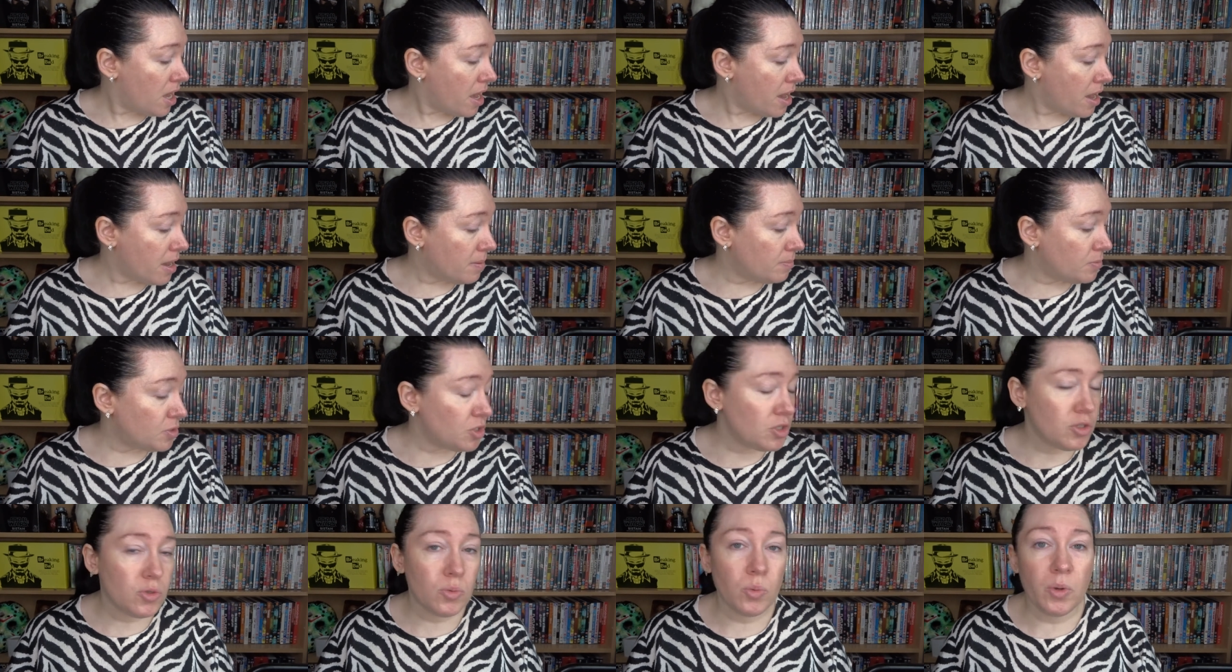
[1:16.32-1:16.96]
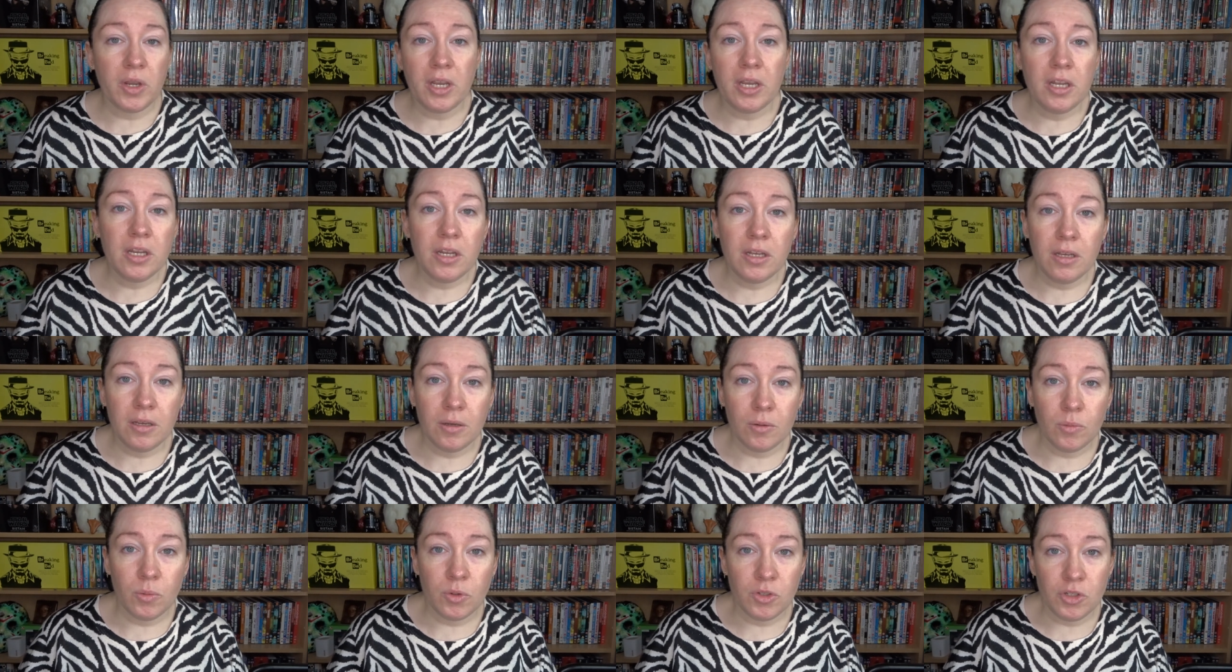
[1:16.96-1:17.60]
I'm just winging
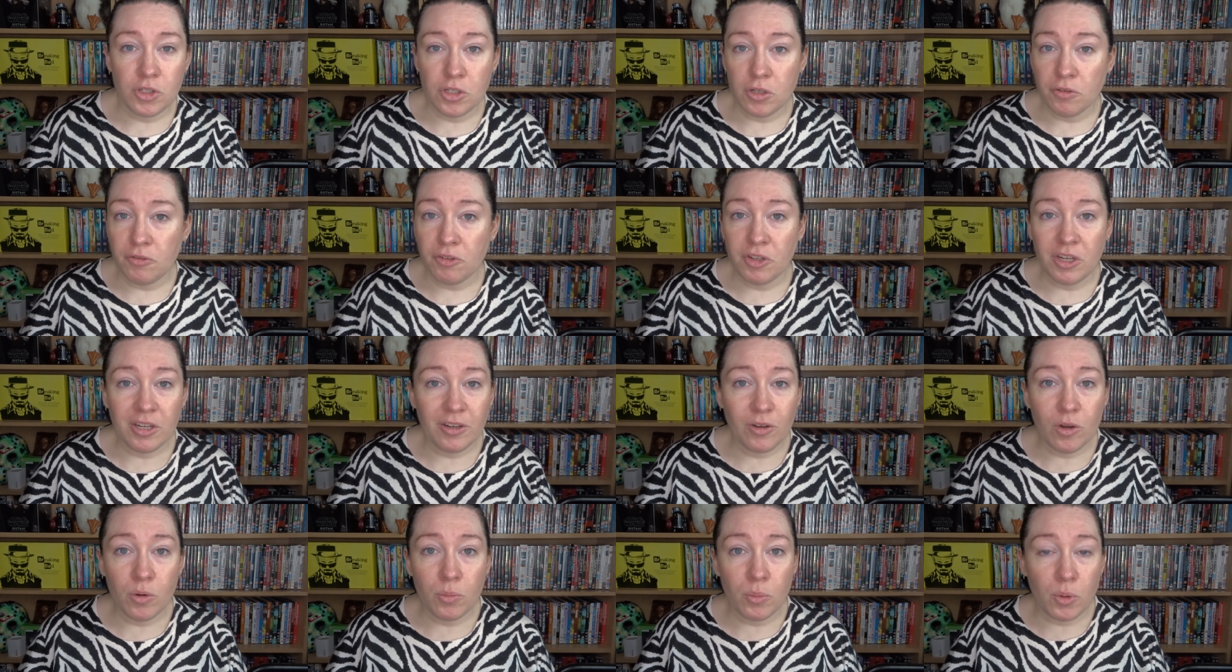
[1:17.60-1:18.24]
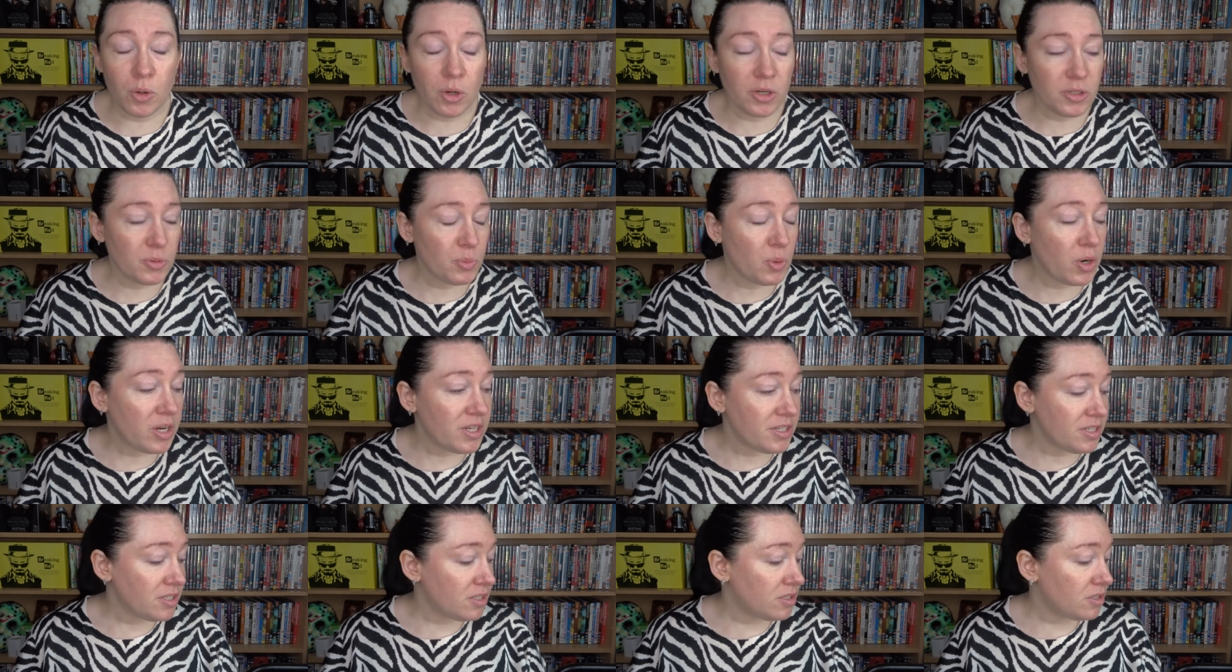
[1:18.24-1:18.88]
it with stuff that I got bought as
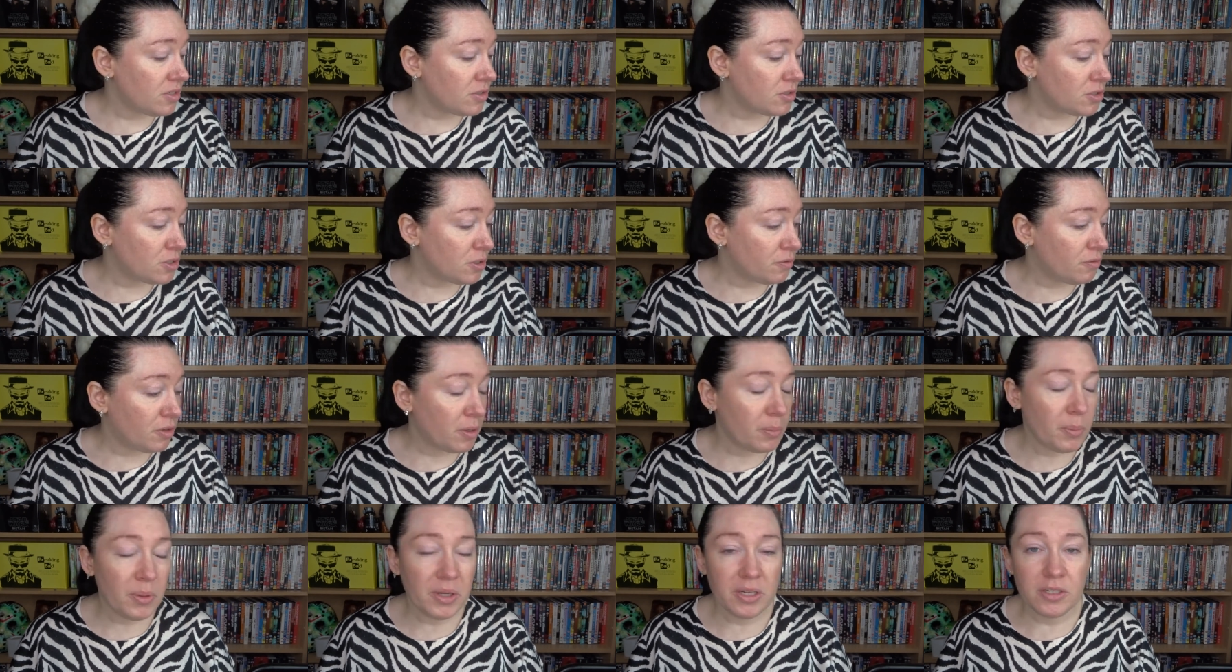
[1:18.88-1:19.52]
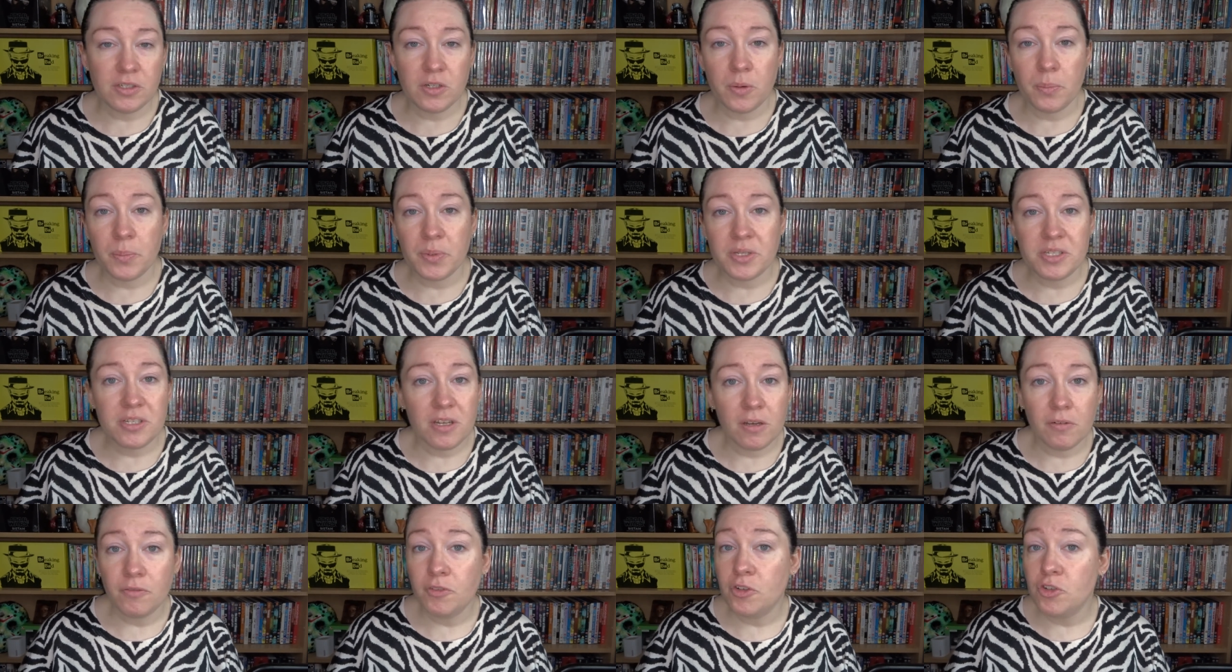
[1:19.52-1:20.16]
presents or stuff I picked up
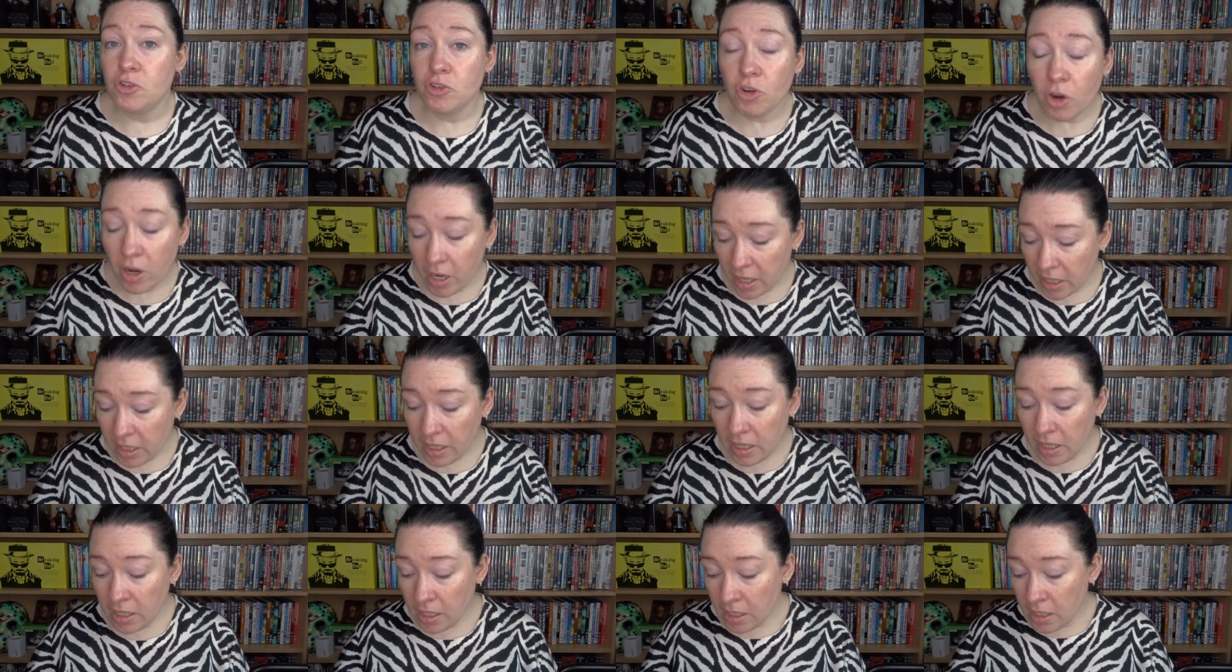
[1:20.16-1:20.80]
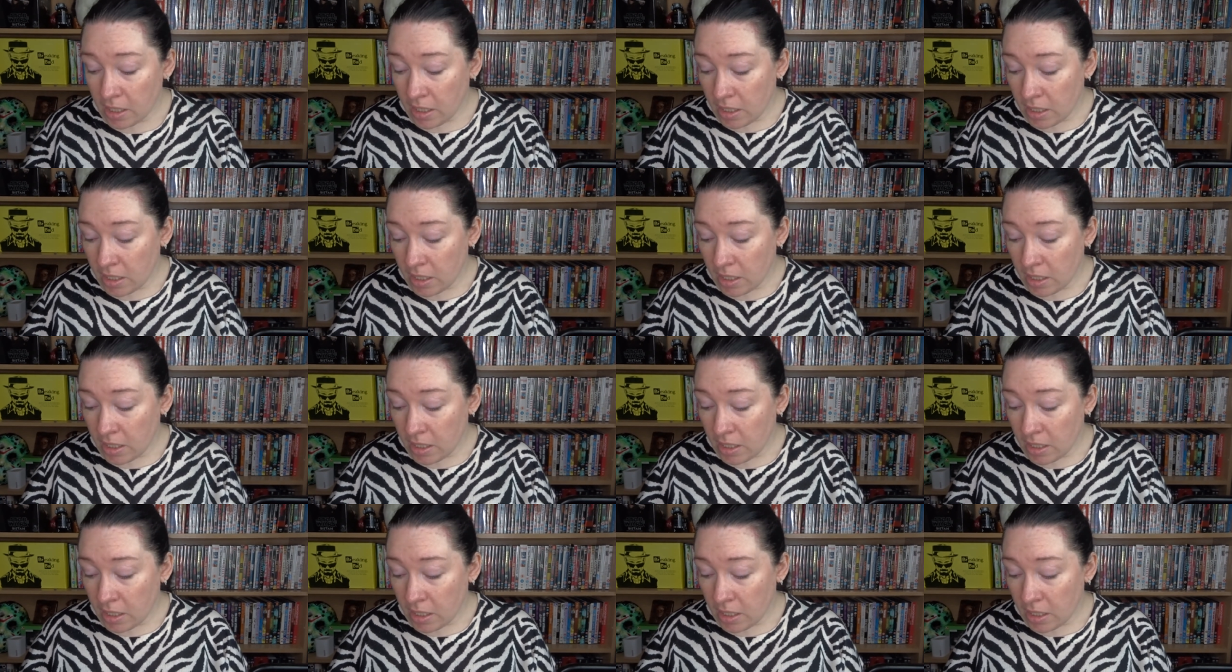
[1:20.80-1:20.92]
myself to try.